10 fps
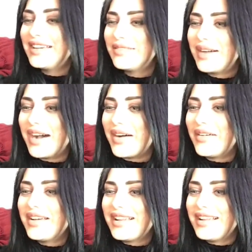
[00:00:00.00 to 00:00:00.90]
Wow.
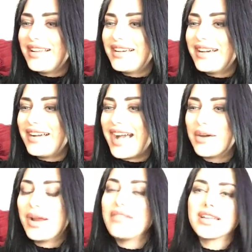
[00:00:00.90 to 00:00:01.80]
I don't
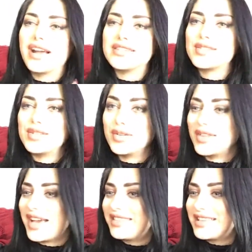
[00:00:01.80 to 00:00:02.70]
have the guts to do
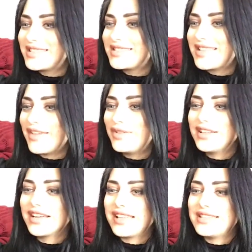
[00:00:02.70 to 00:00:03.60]
that. I feel
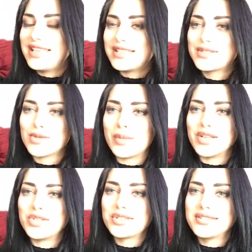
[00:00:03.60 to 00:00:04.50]
like that takes so
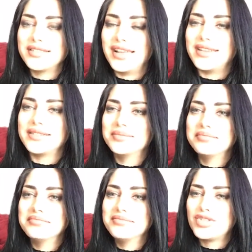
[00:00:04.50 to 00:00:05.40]
much like
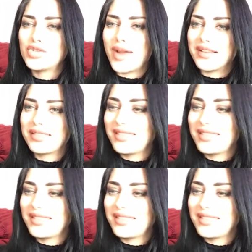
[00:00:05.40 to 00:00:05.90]
strength.